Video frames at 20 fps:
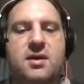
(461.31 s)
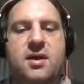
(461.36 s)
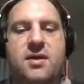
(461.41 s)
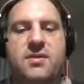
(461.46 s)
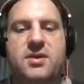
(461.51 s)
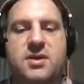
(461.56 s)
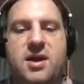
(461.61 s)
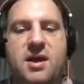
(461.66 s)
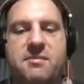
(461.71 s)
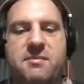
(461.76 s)
And
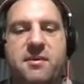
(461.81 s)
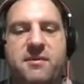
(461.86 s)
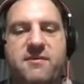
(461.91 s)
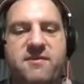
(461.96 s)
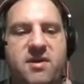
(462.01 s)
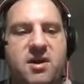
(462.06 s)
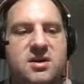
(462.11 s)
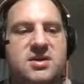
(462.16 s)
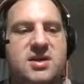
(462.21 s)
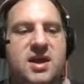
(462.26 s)
the dogma of
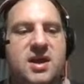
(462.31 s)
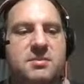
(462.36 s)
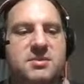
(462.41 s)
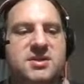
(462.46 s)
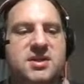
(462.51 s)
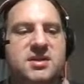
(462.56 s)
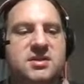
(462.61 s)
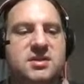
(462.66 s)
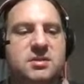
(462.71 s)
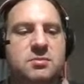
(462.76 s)
our time
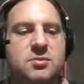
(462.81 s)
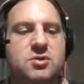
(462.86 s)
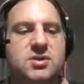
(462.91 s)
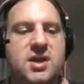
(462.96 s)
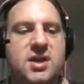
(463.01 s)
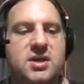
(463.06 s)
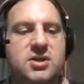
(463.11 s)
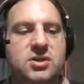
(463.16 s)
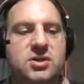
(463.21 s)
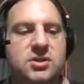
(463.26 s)
states that
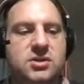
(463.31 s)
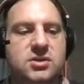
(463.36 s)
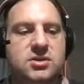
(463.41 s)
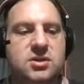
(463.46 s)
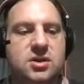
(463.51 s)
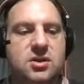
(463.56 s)
mutations